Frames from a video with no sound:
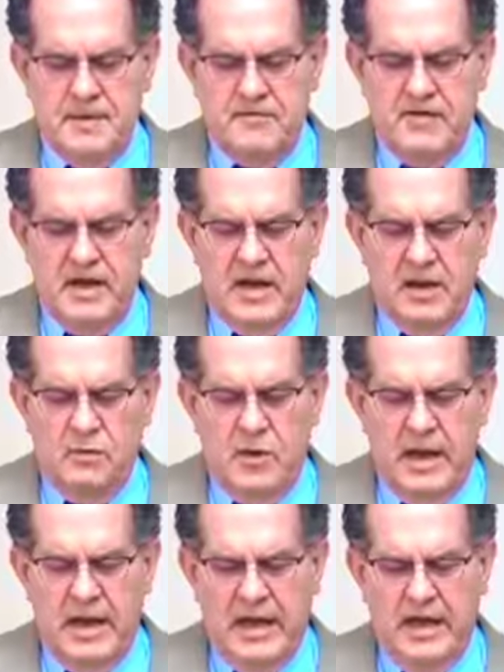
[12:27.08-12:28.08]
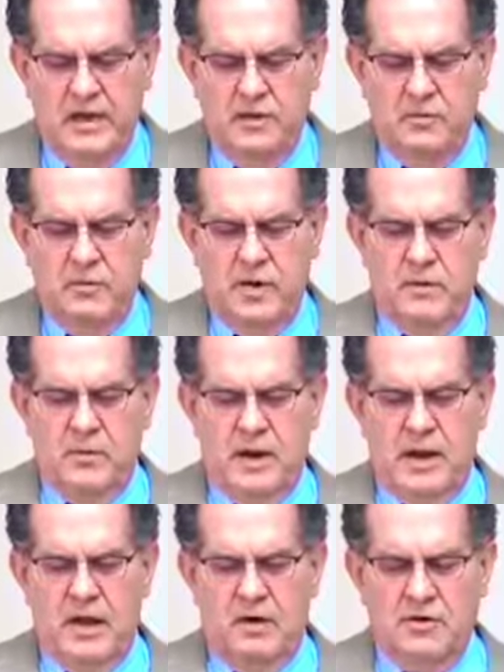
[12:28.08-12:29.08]
If in any way we
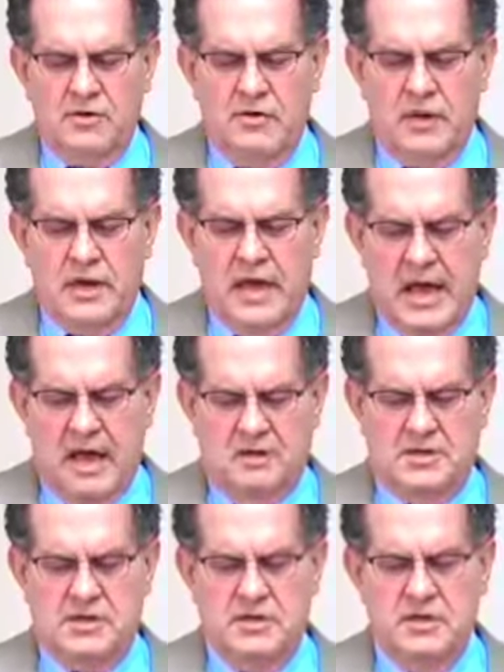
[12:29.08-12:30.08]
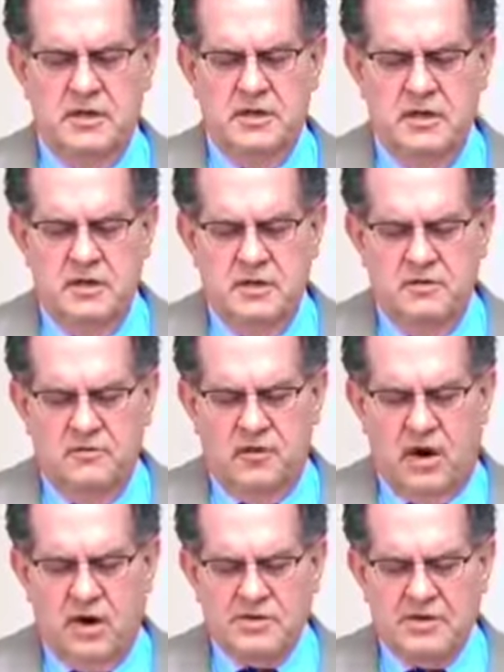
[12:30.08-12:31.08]
were held to account
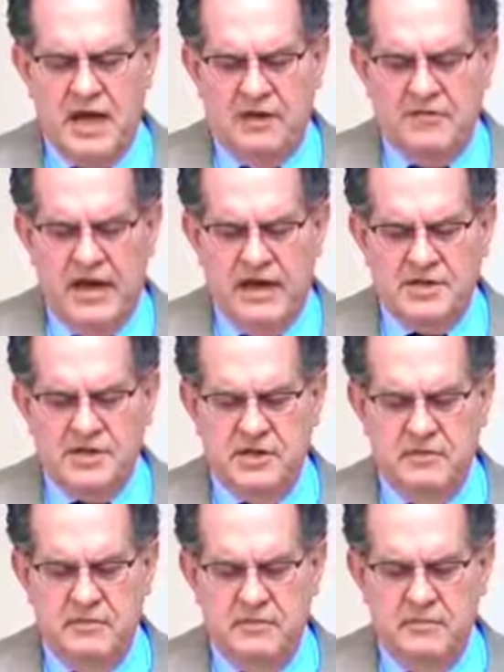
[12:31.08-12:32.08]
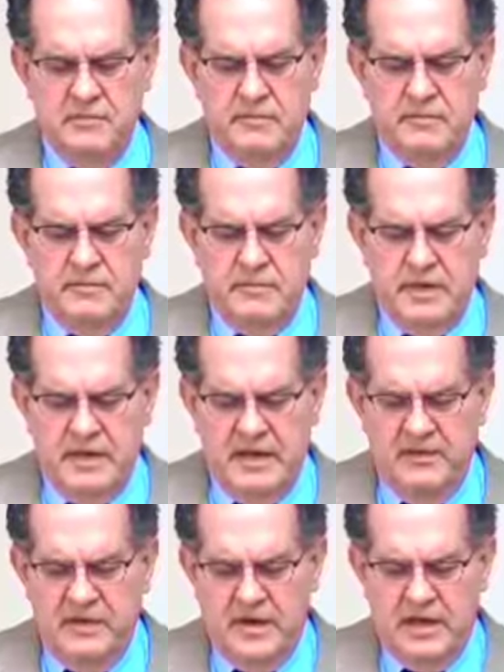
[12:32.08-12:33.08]
for our salvation,
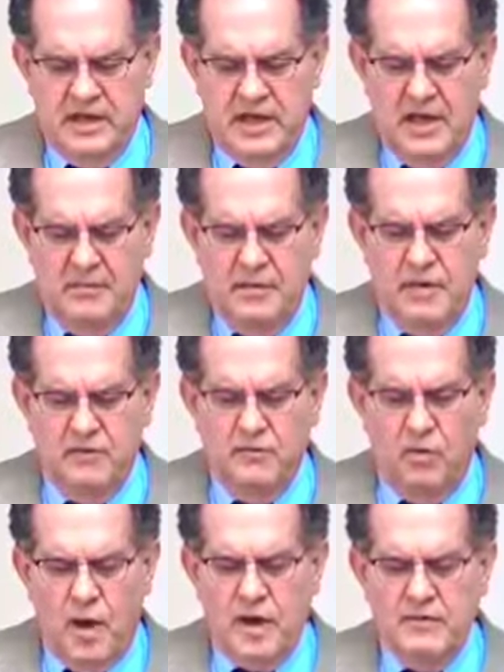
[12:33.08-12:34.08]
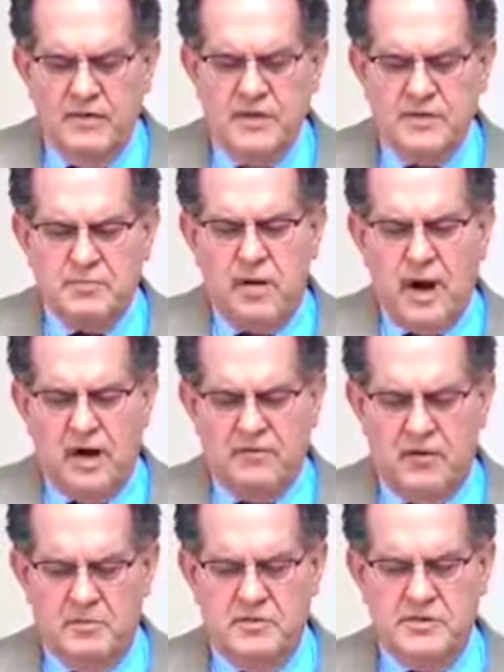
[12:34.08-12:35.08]
even in the keeping of one of these
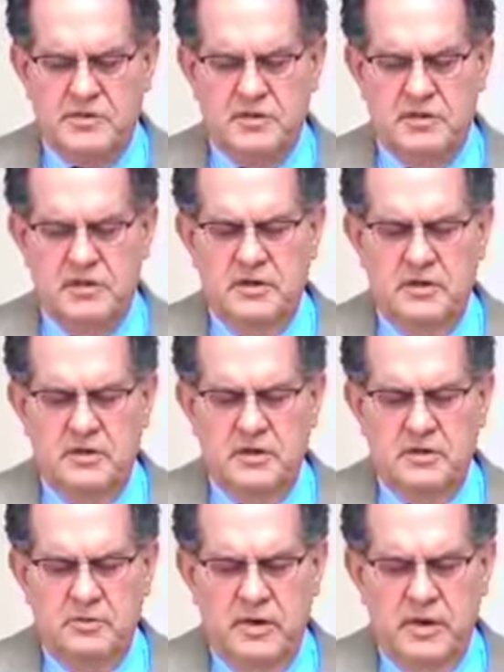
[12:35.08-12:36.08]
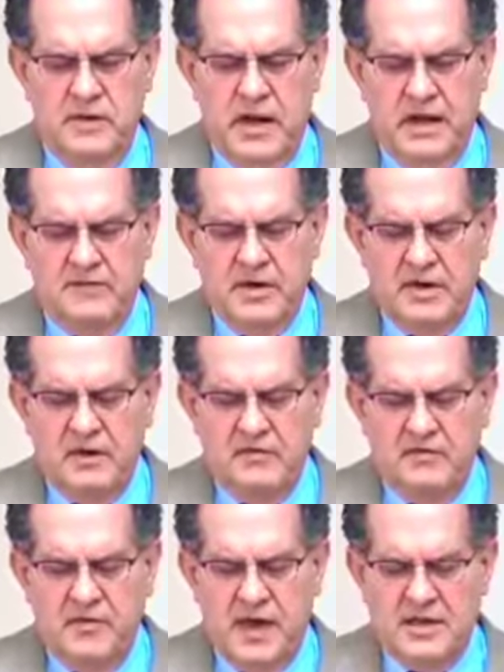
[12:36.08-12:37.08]
proverbs, we would have to
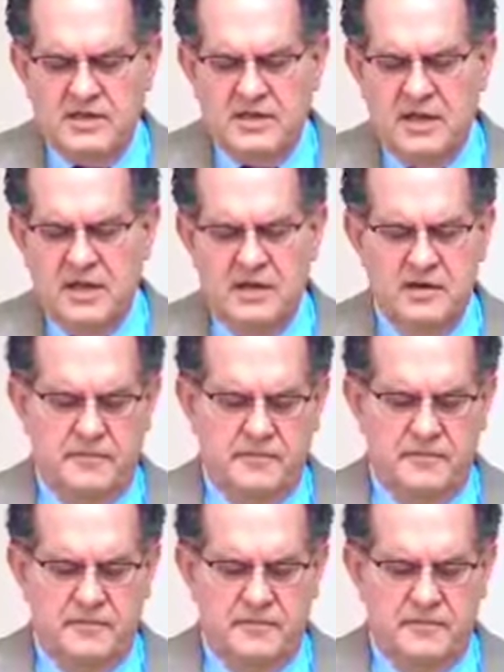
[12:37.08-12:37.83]
confess that